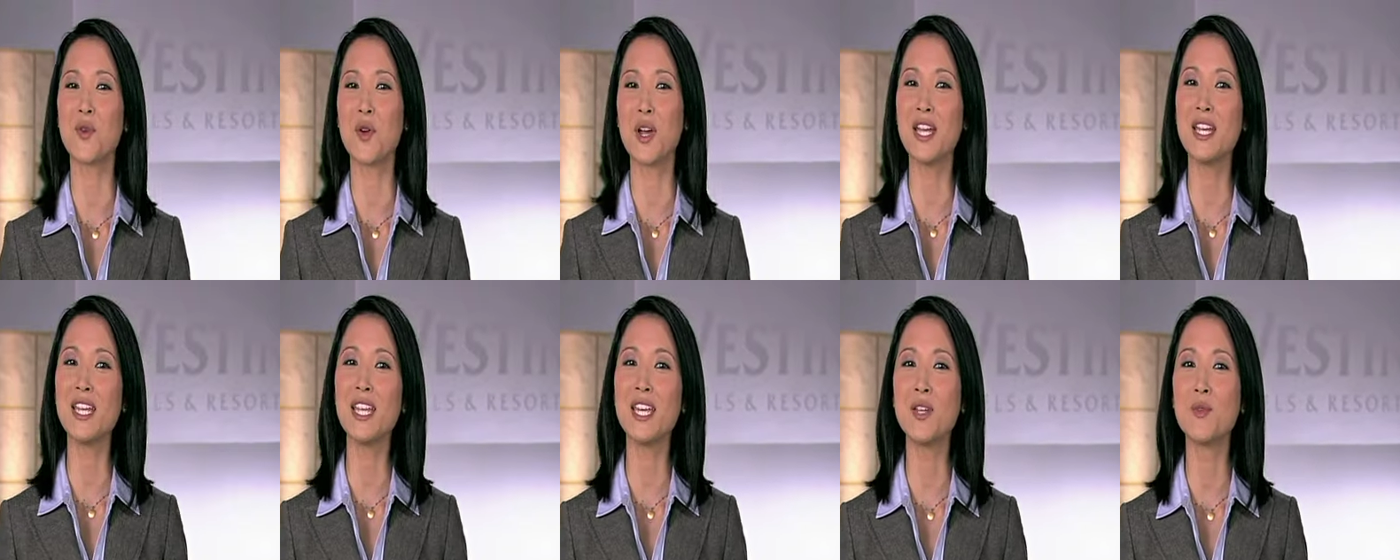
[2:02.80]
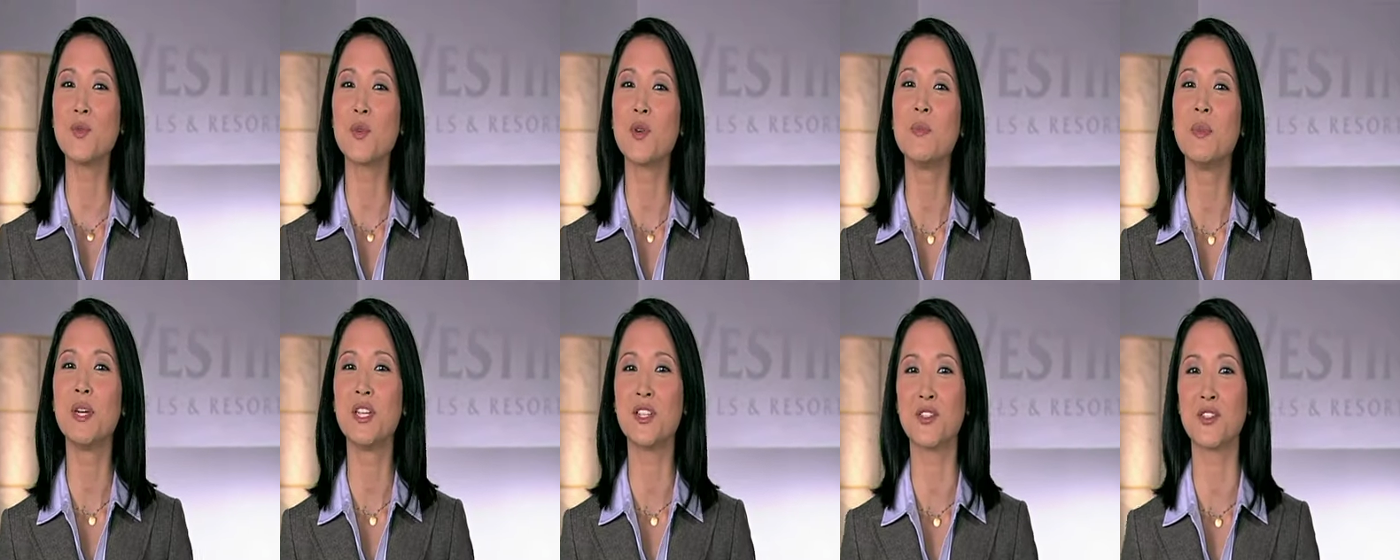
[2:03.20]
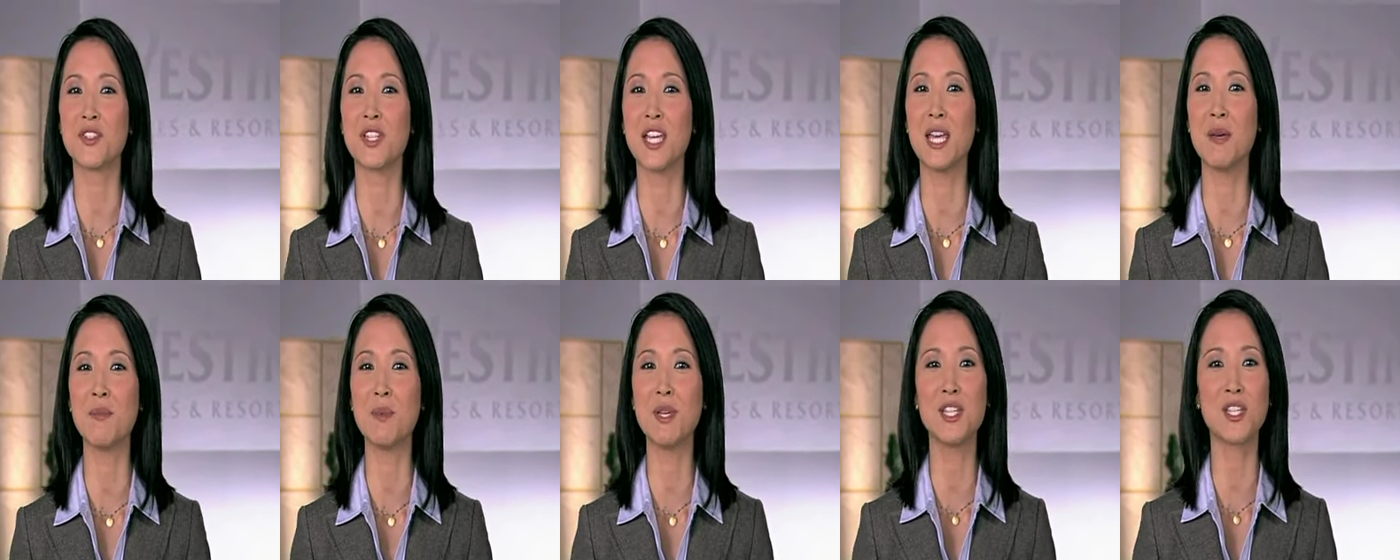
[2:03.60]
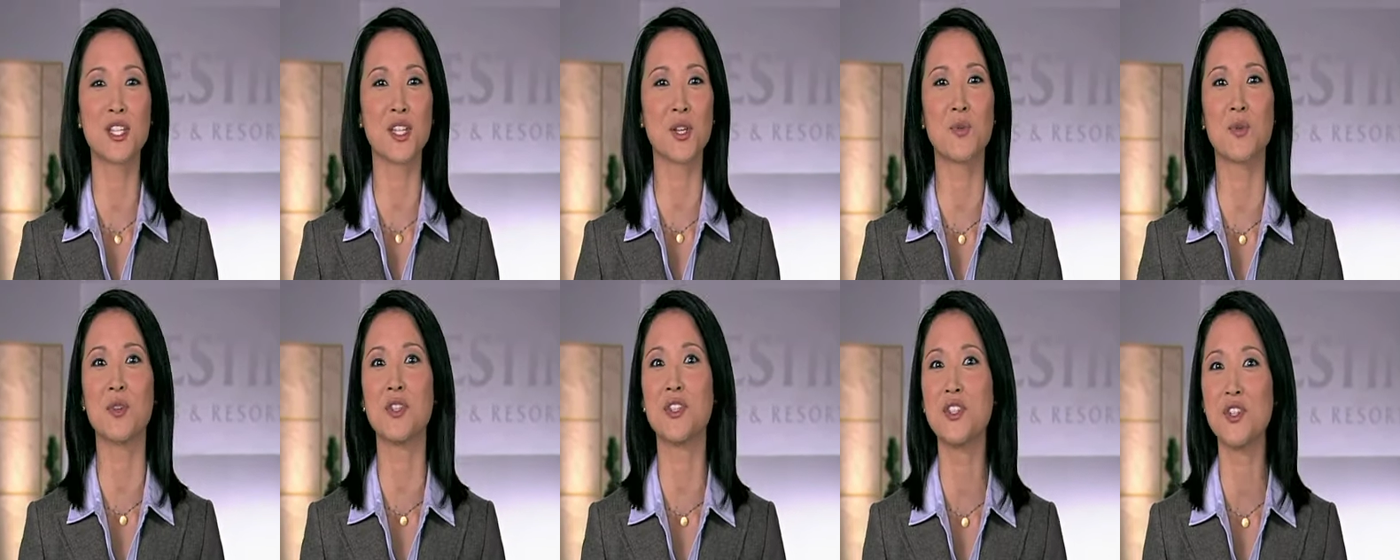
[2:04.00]
great in-room entertainment
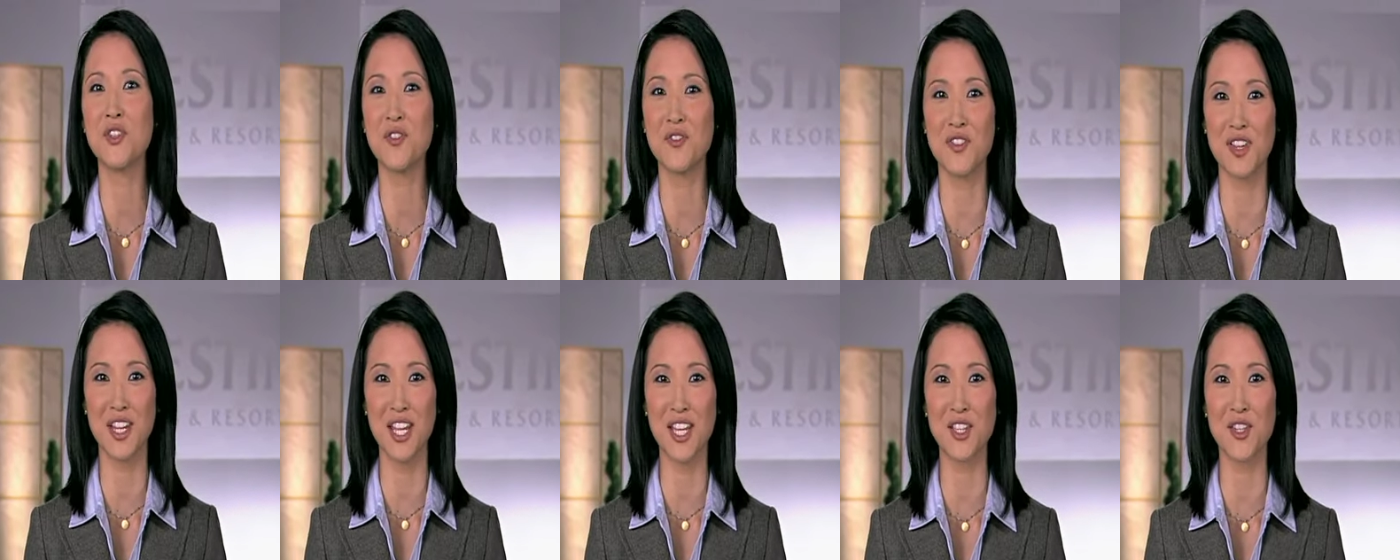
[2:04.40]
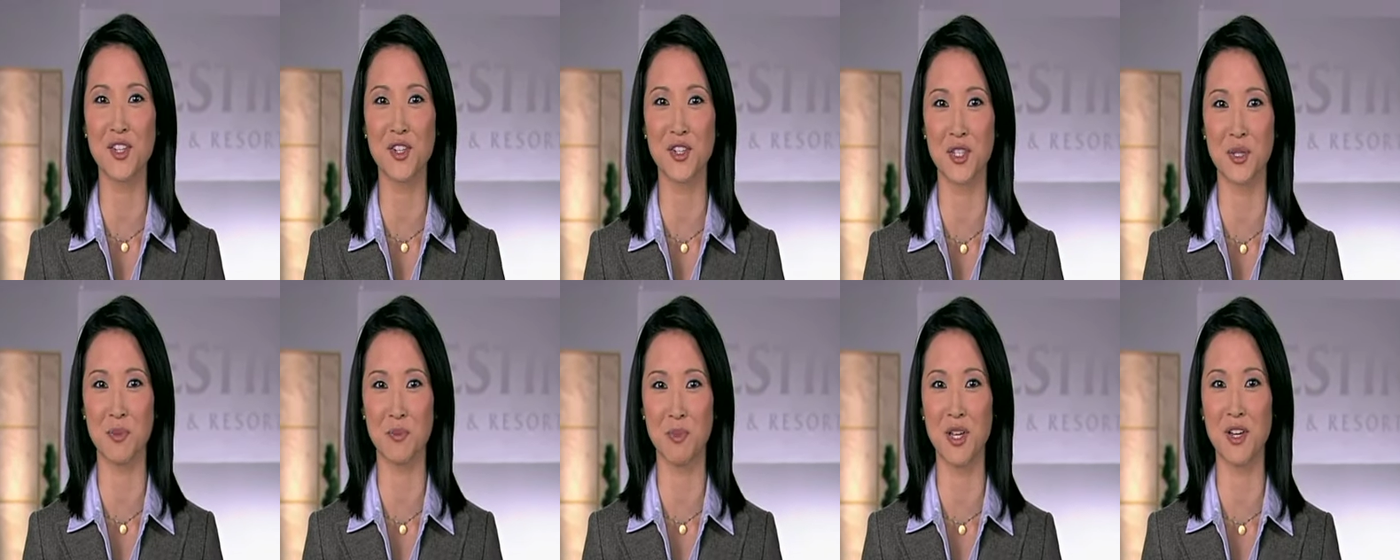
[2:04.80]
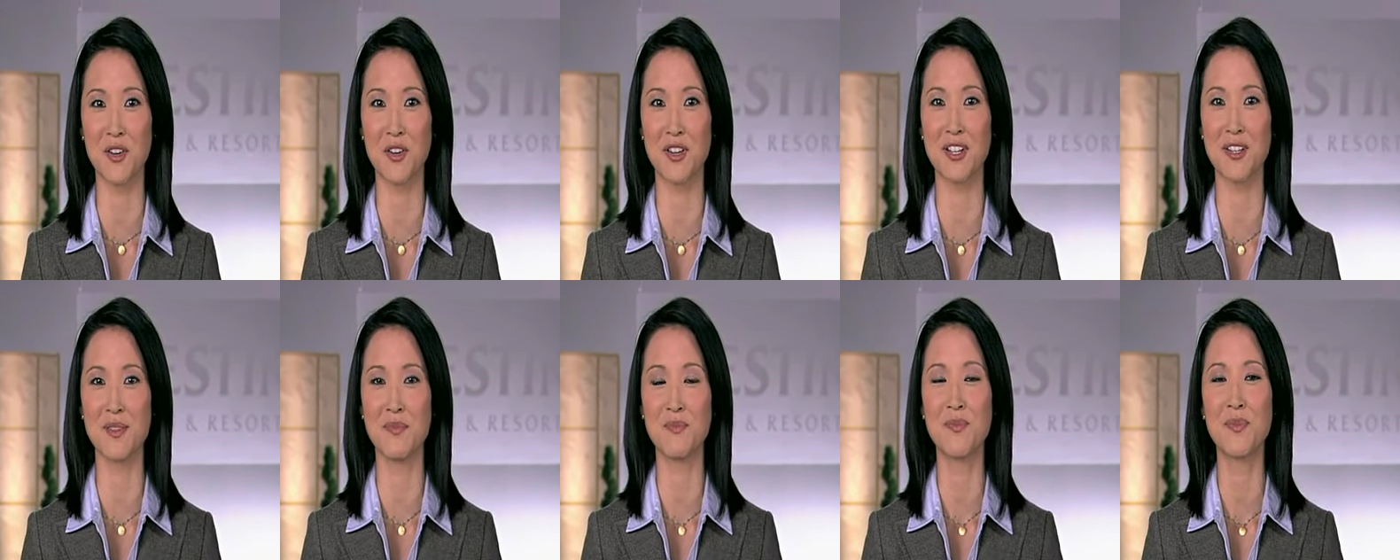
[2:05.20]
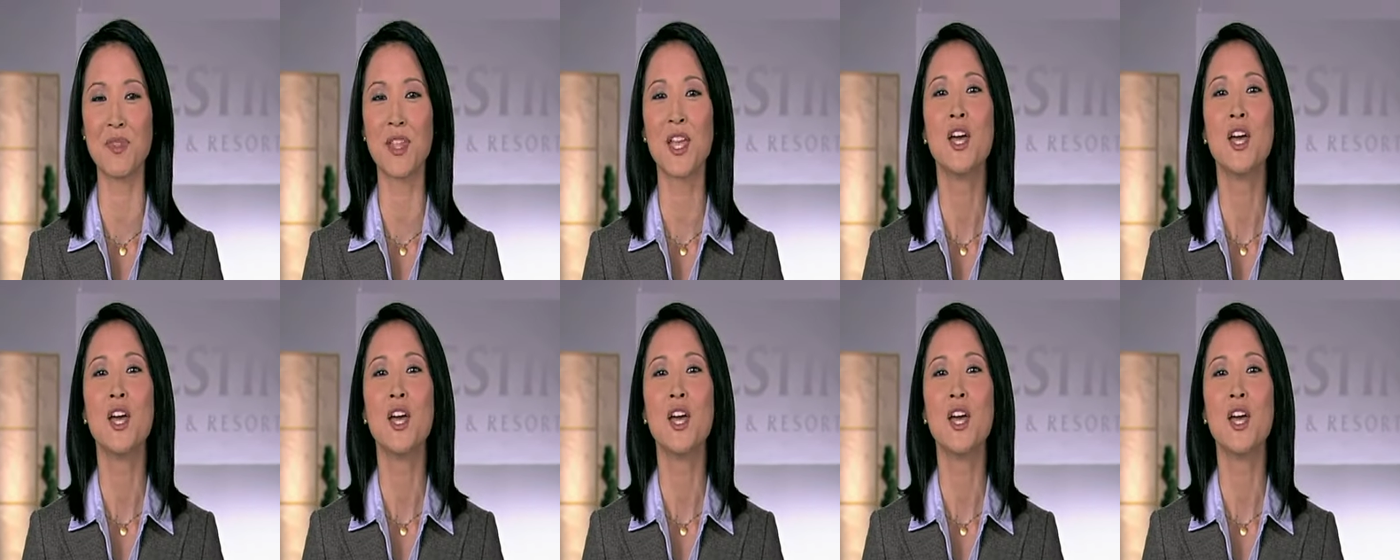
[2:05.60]
to rejuvenate your spirit.